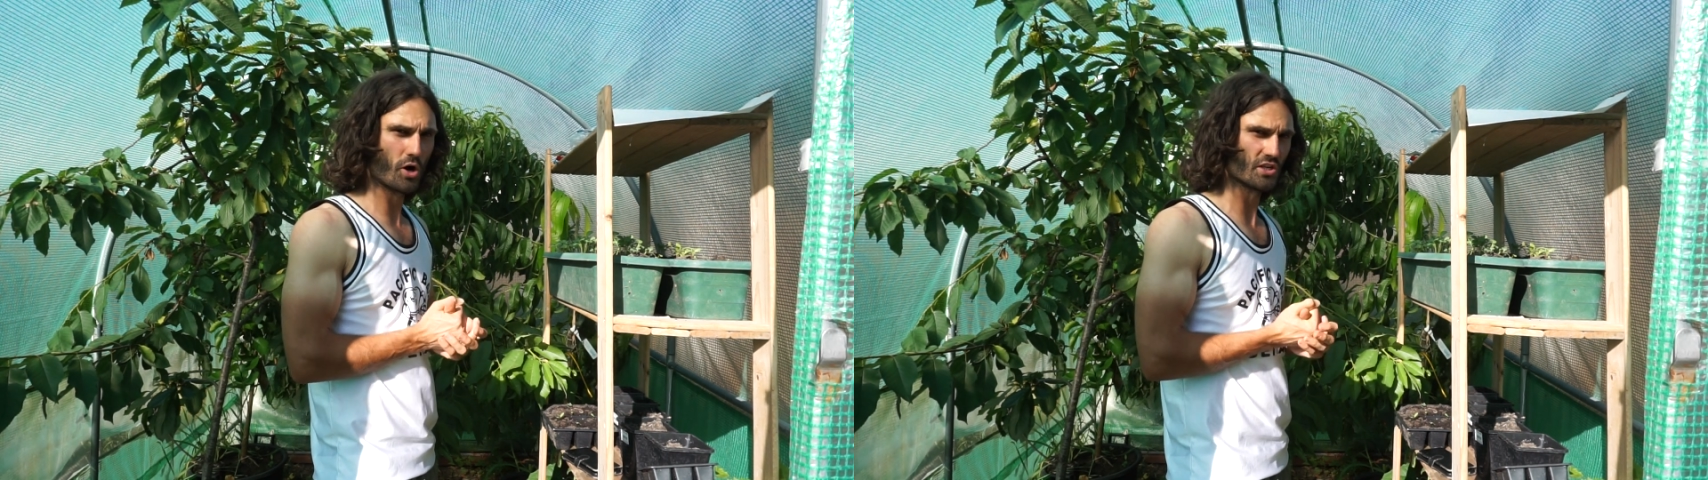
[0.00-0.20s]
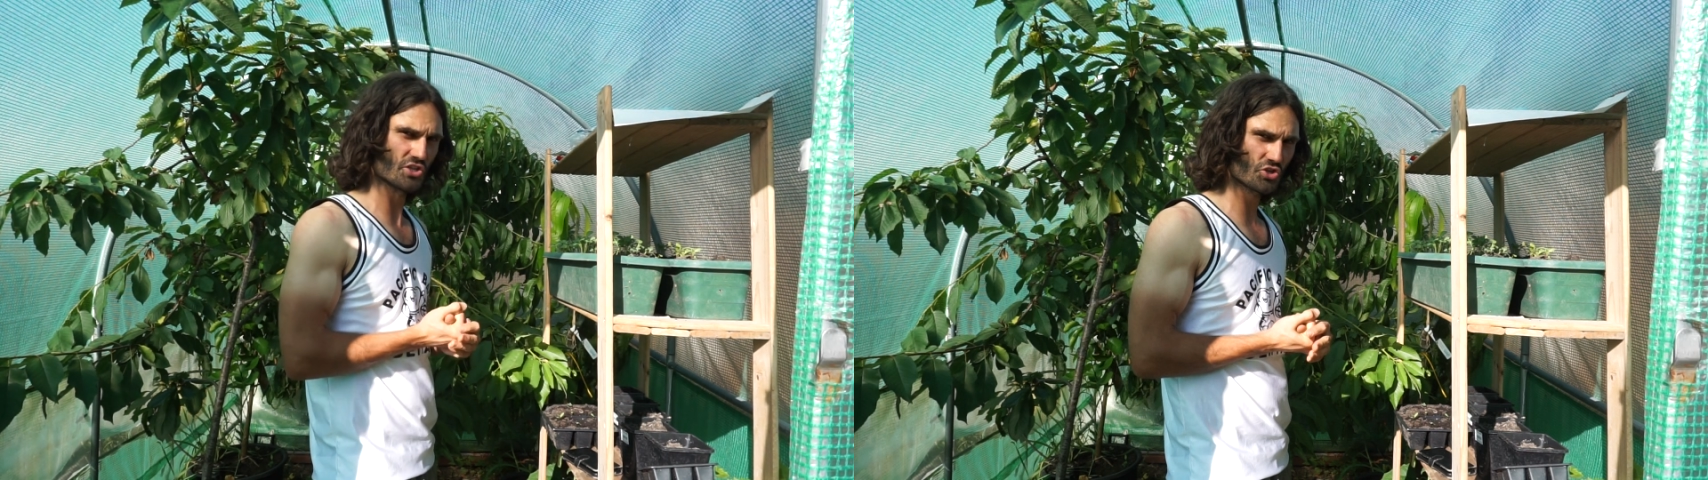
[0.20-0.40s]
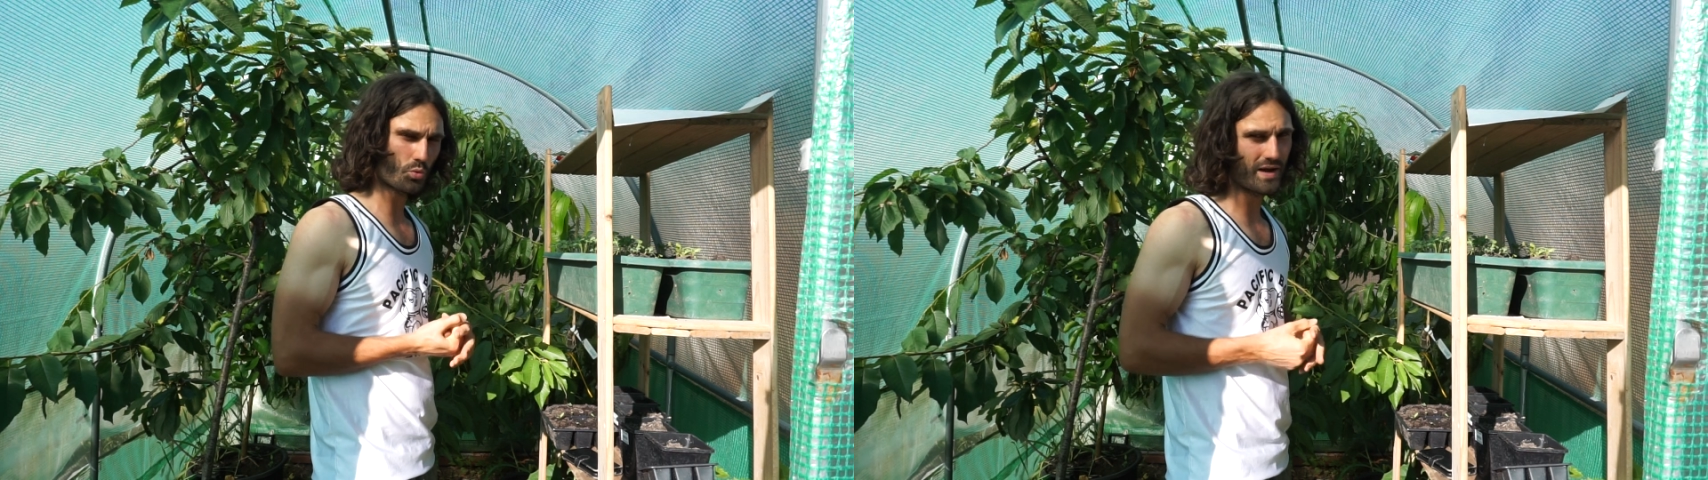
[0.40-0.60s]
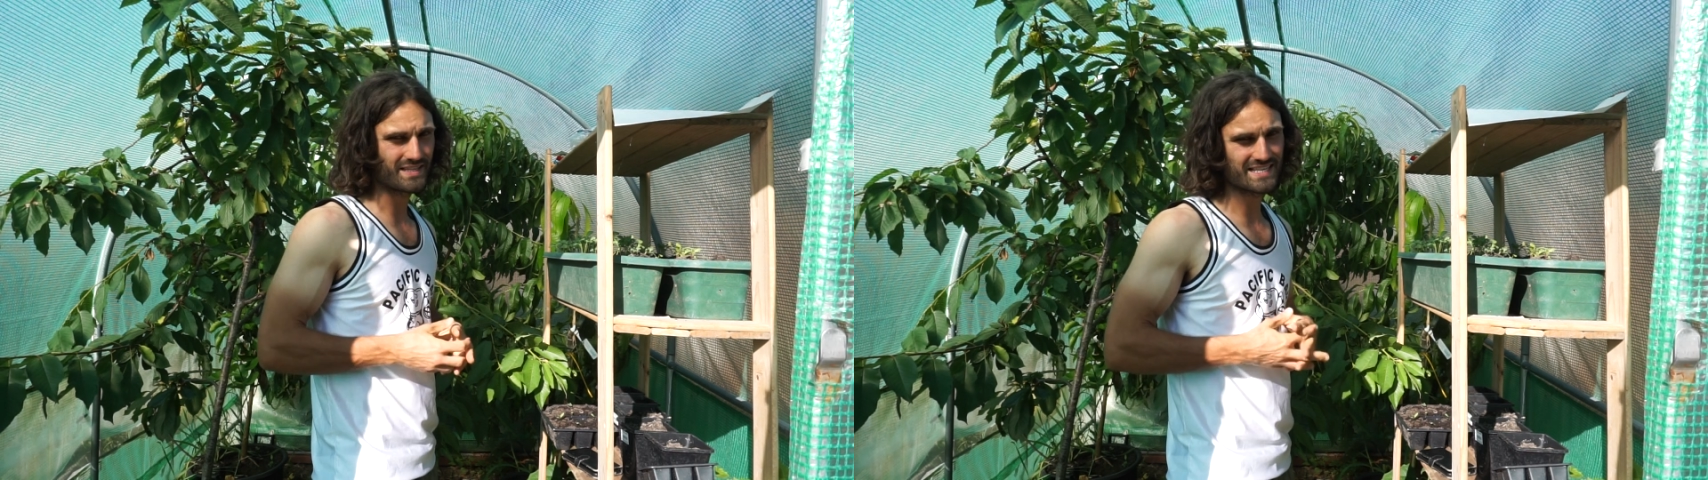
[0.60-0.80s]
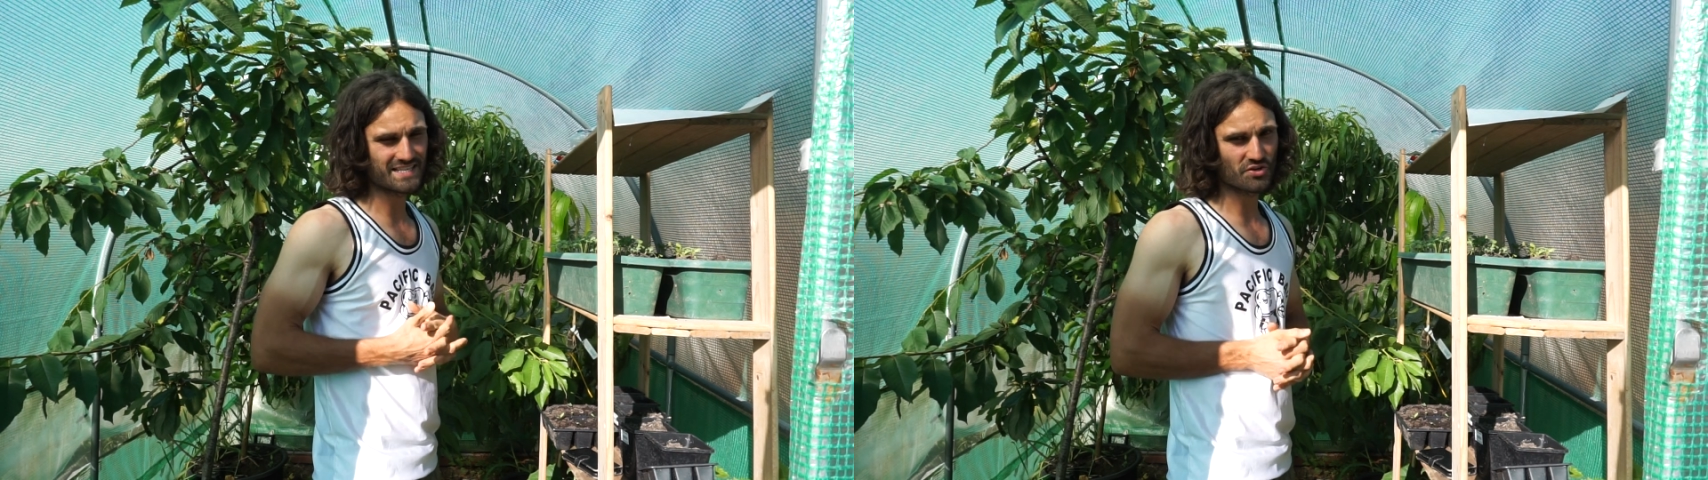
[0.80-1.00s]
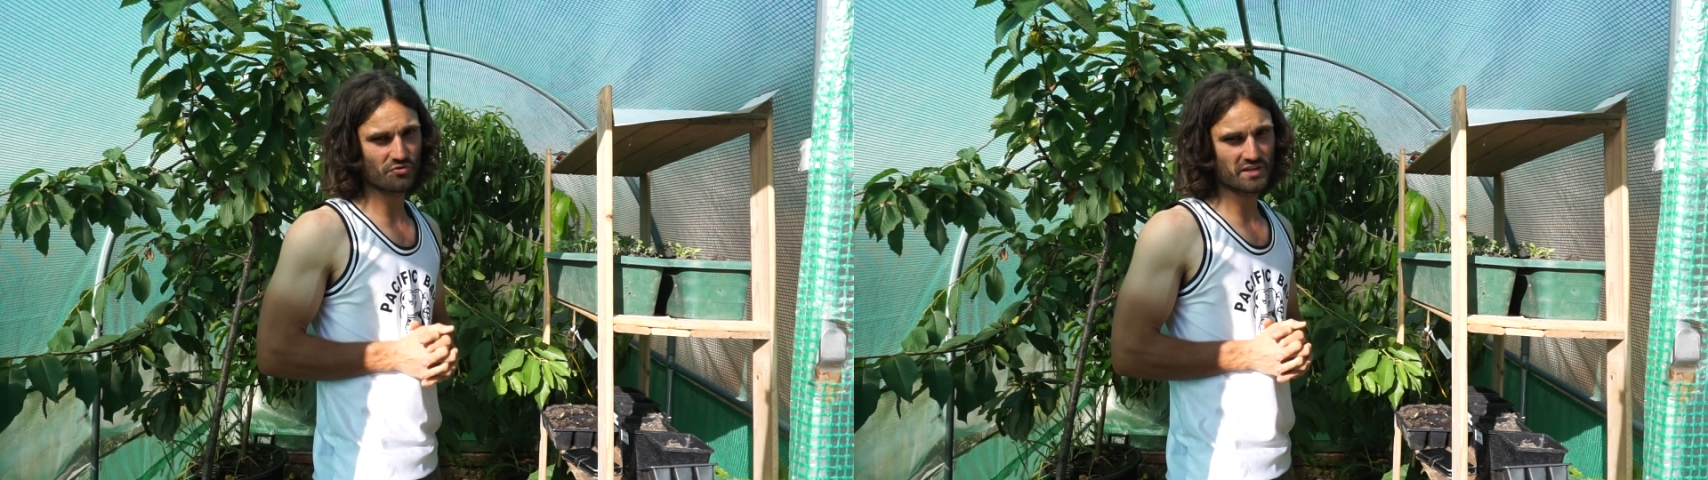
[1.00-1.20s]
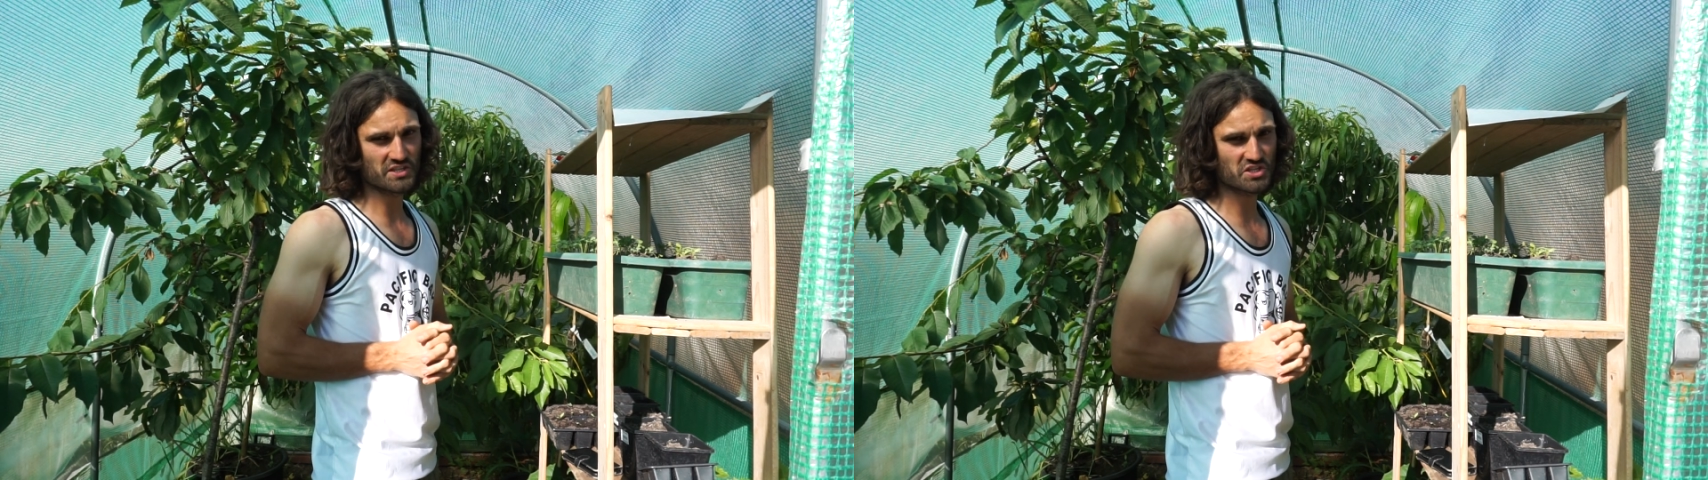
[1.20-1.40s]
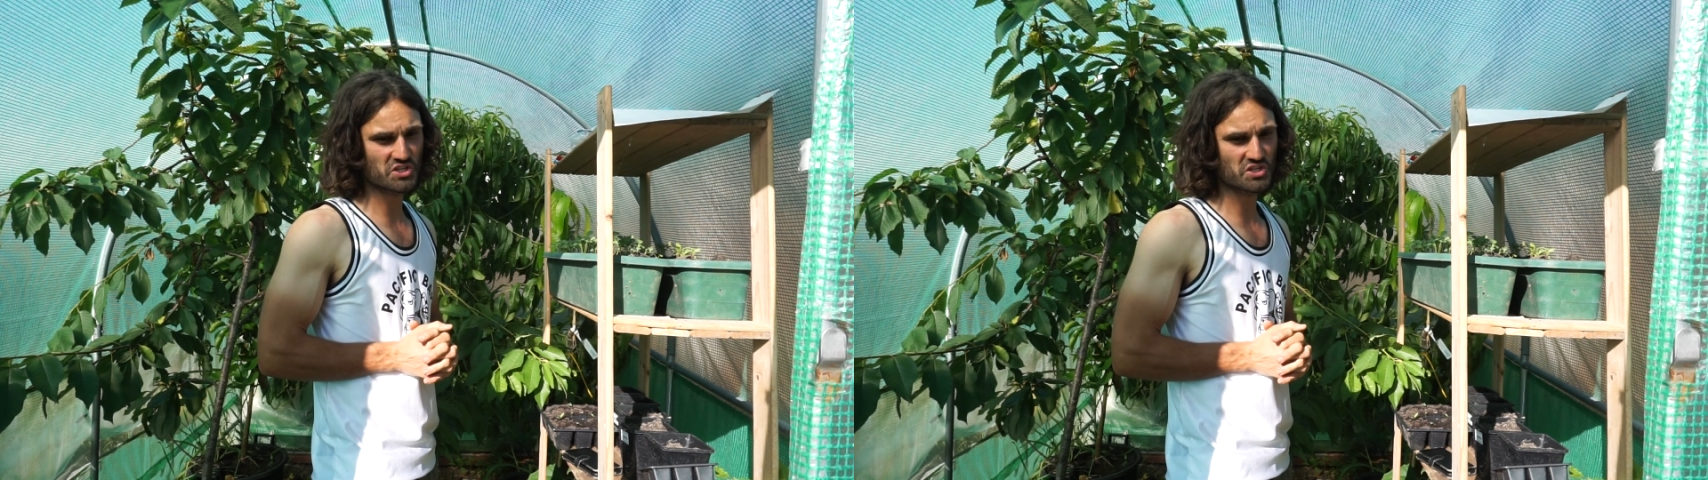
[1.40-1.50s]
minus 20 degrees